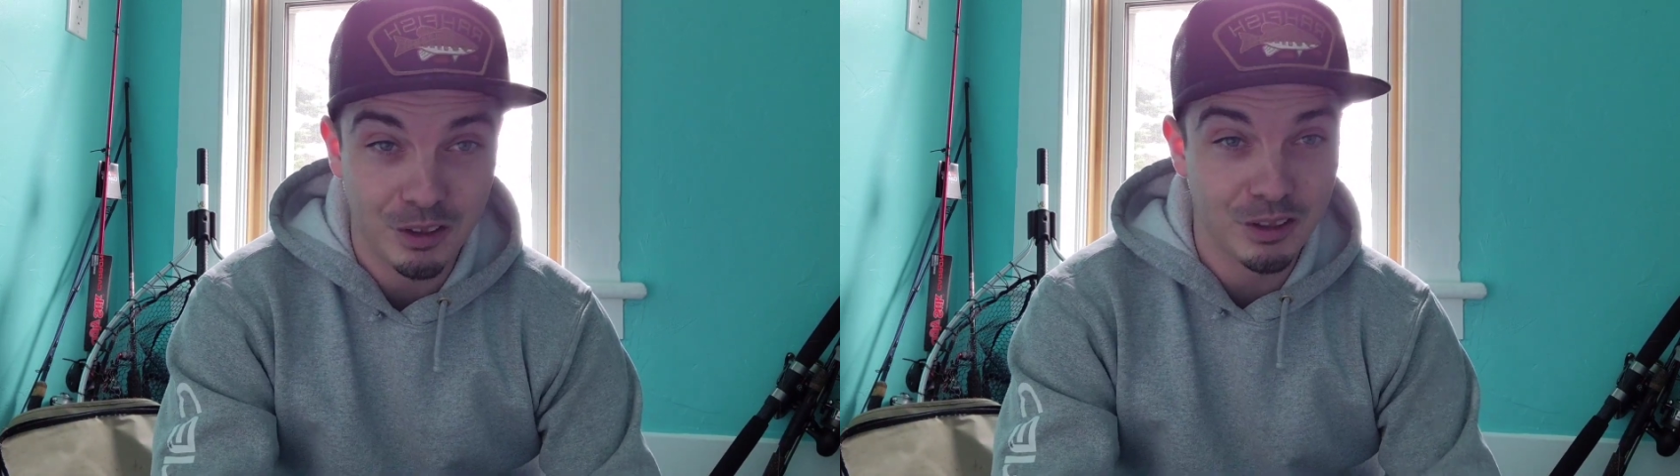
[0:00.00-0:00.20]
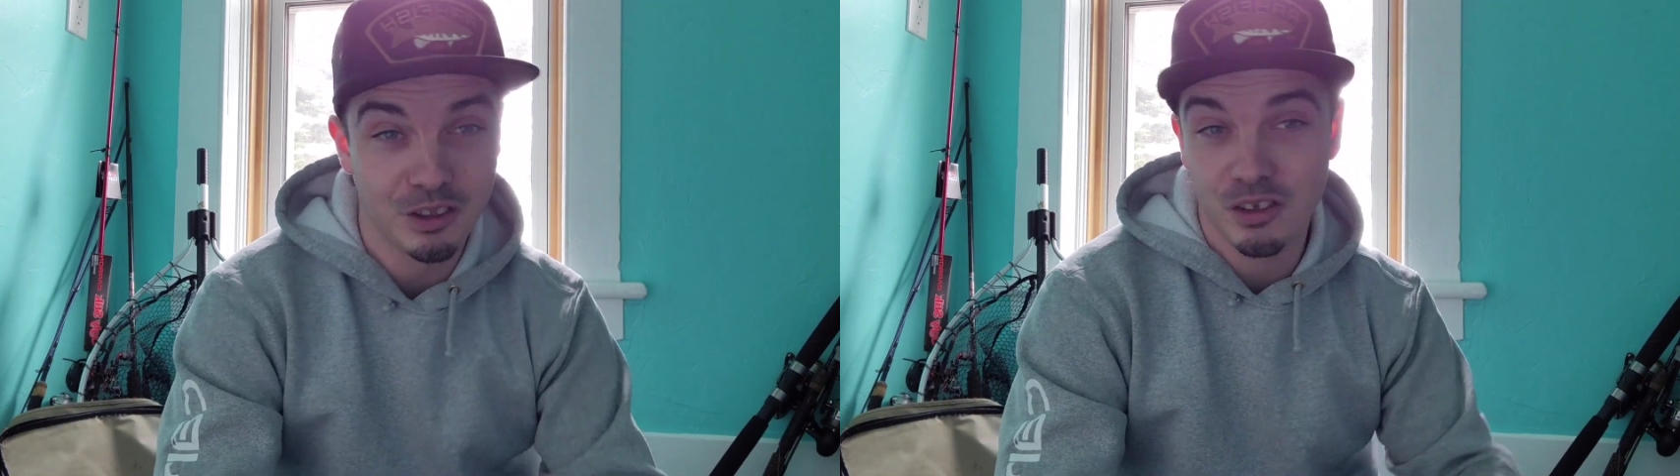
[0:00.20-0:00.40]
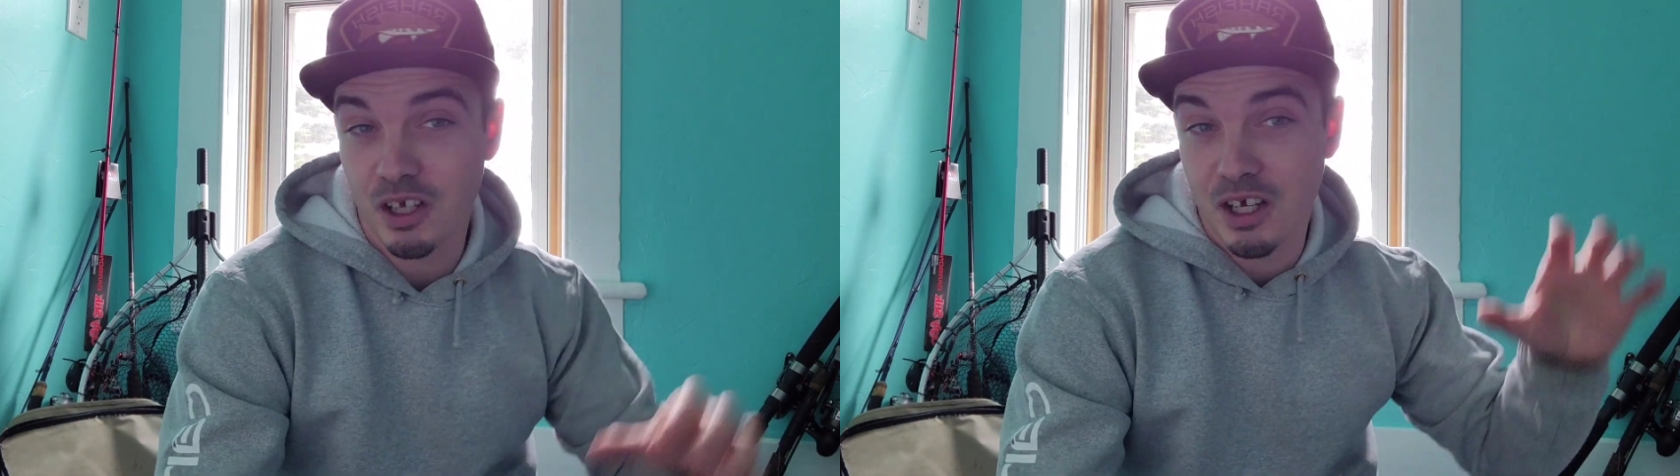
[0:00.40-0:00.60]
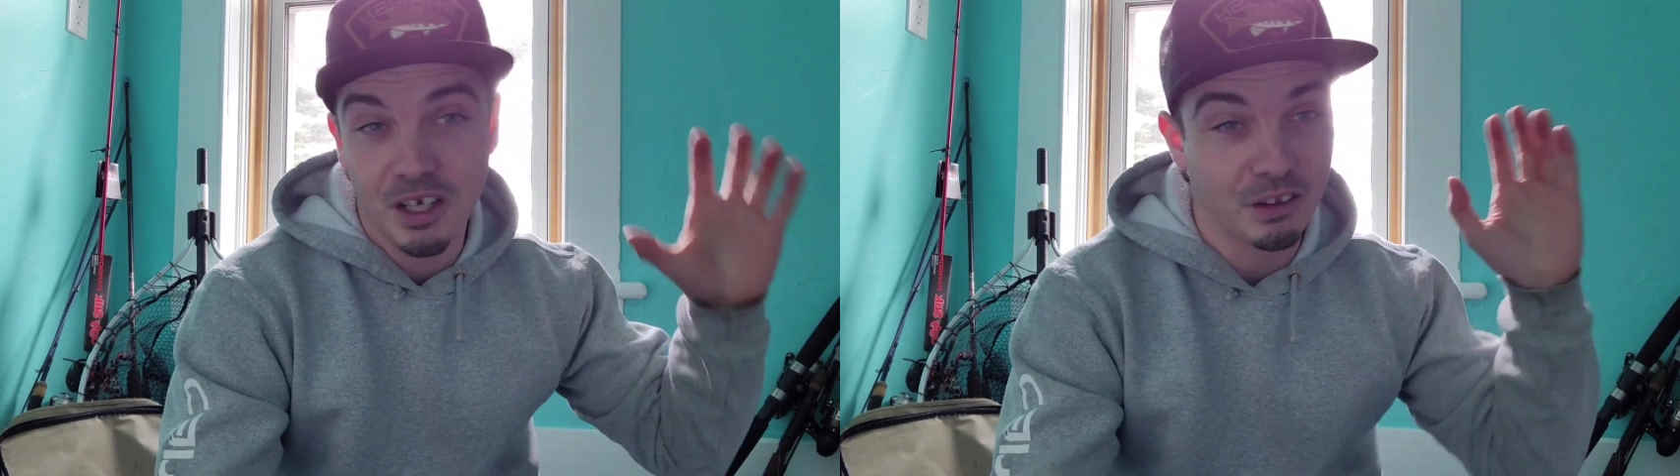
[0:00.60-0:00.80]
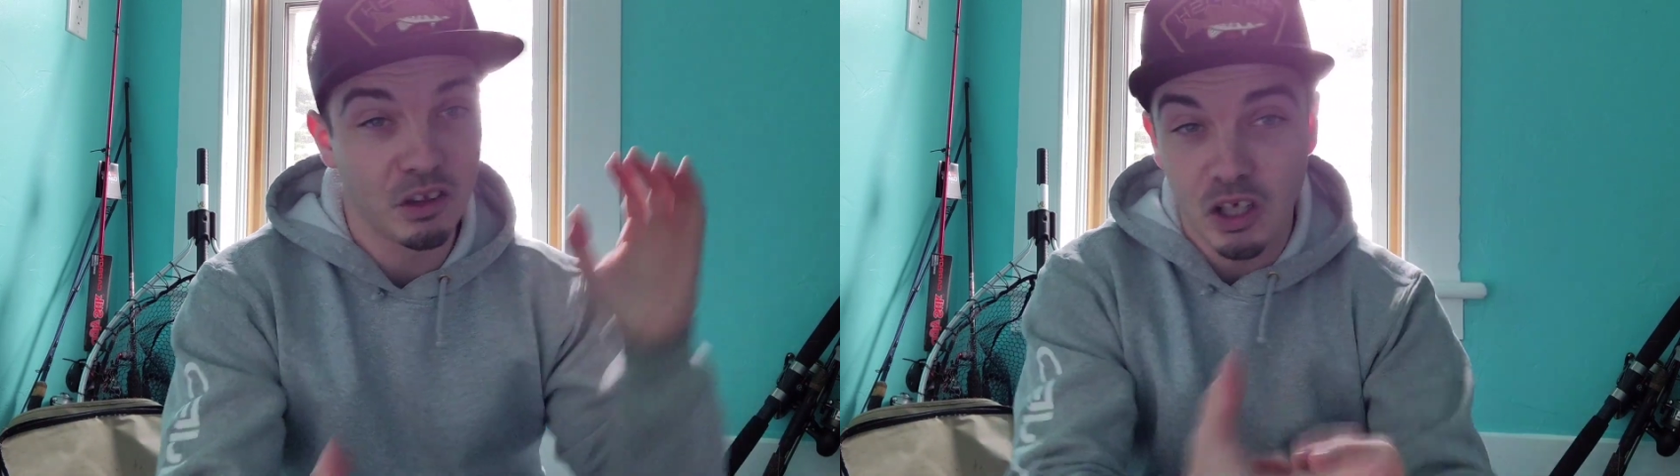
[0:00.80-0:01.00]
it's just an
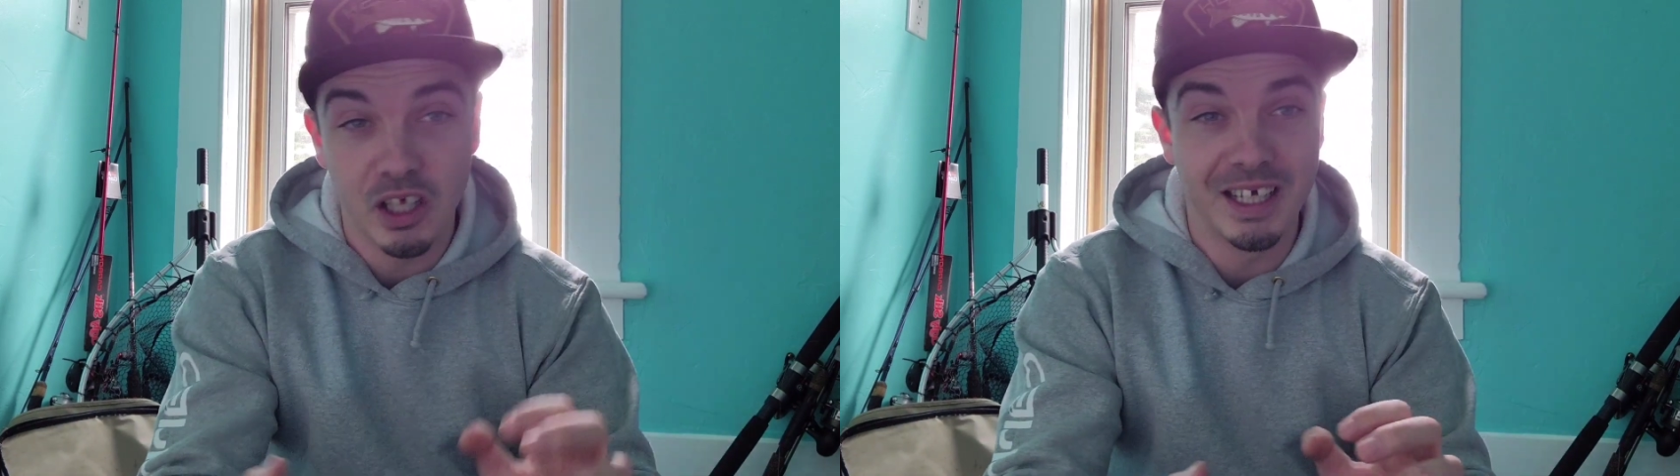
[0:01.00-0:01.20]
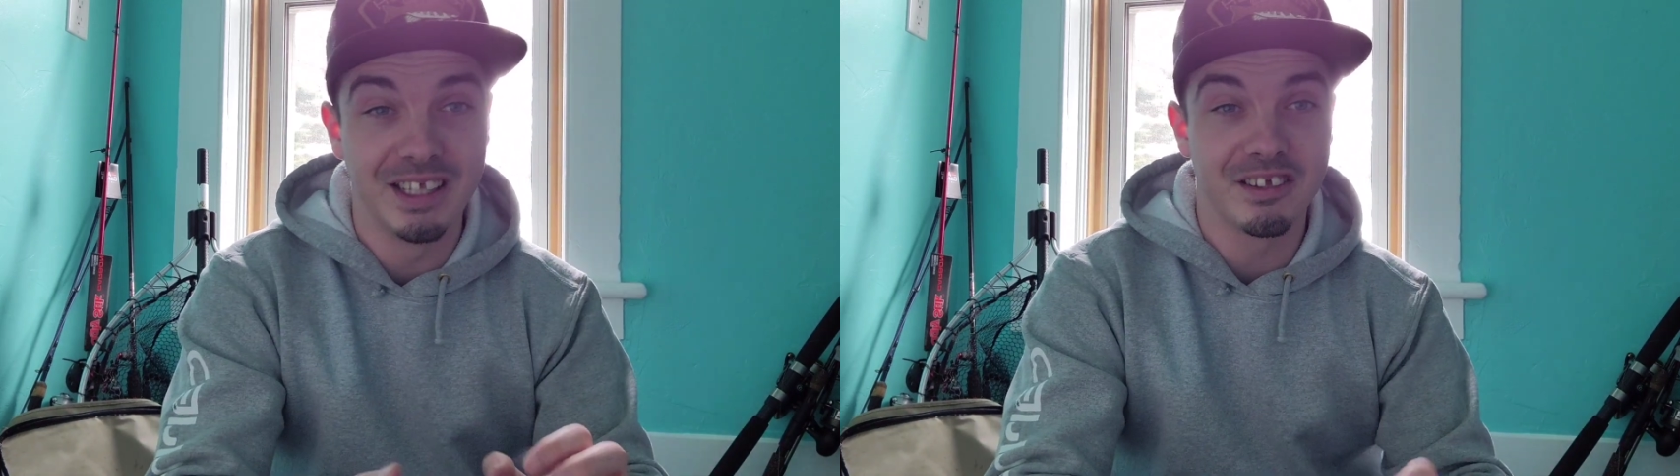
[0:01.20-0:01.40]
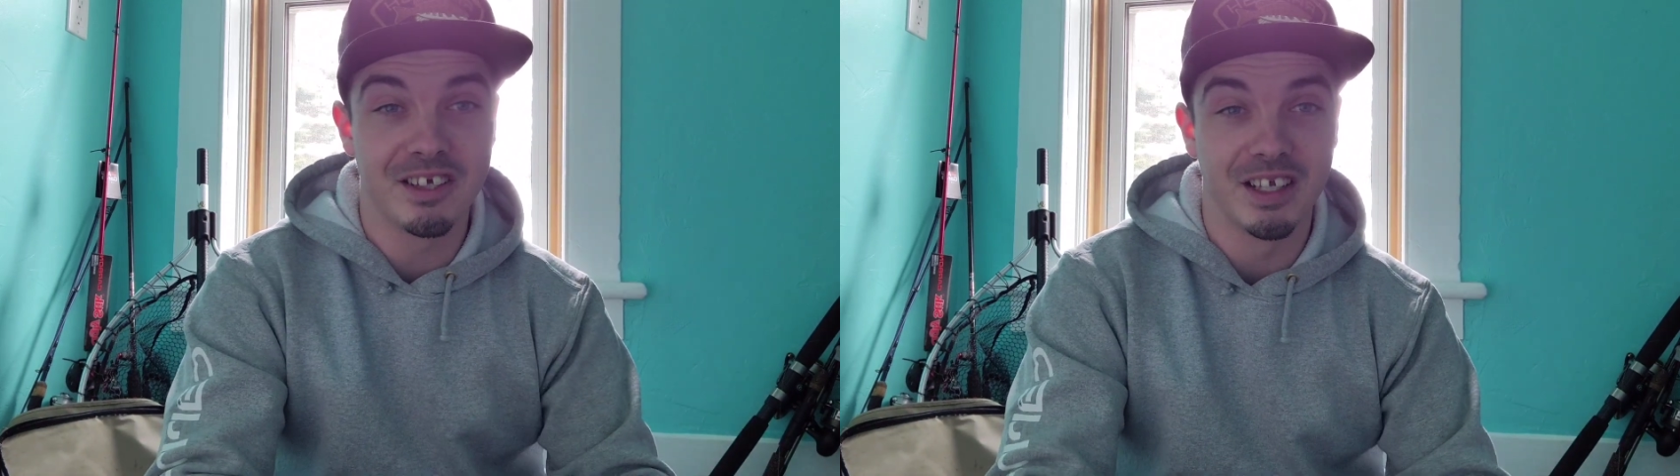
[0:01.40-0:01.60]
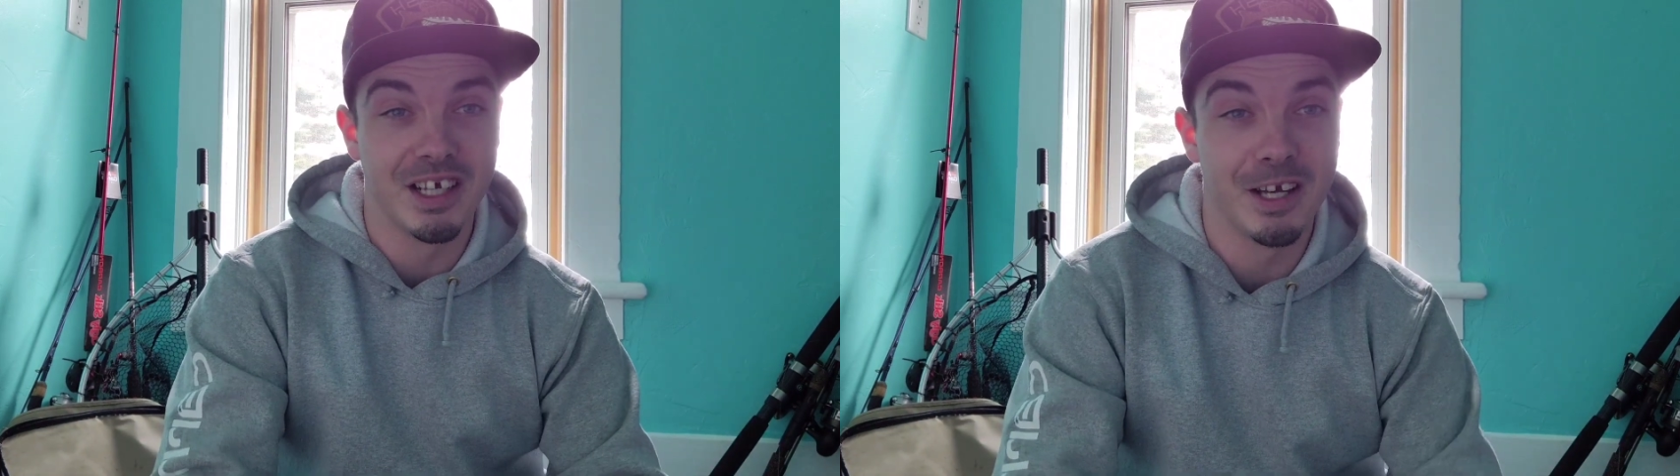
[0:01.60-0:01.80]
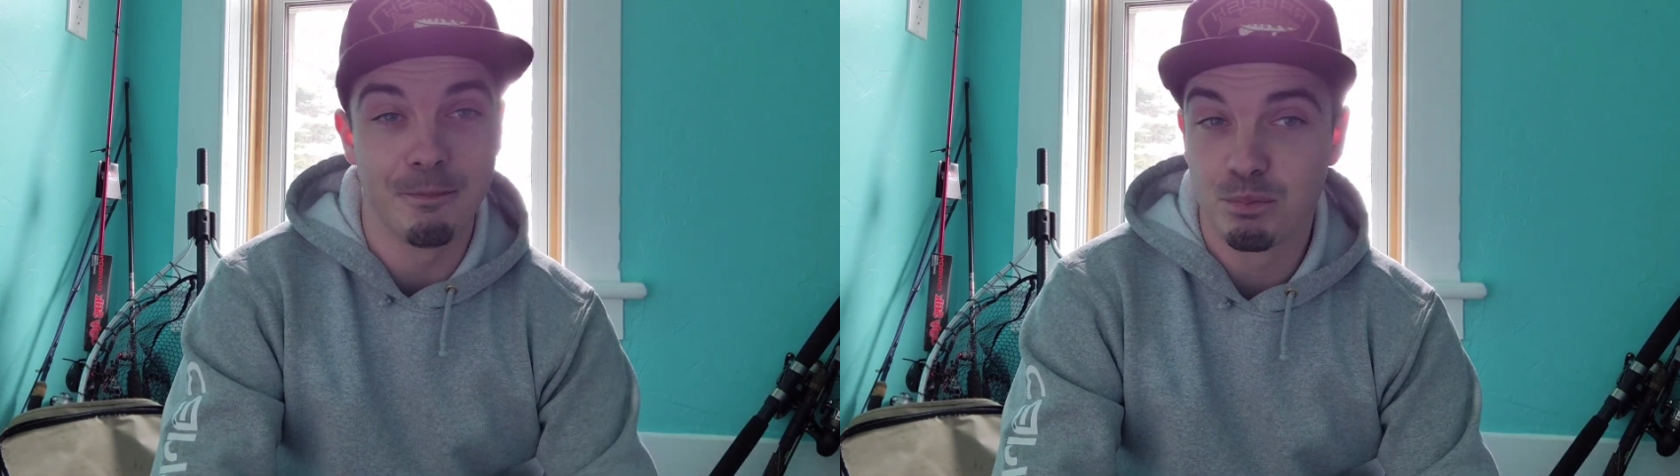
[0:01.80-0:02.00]
instant
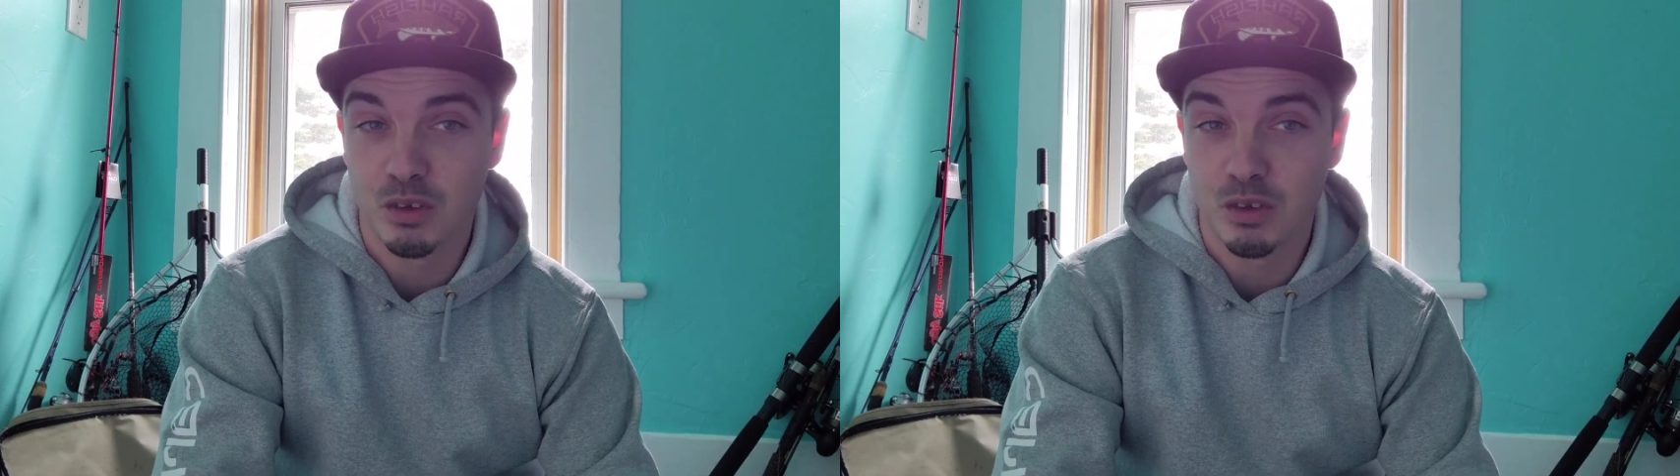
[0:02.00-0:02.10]
hit.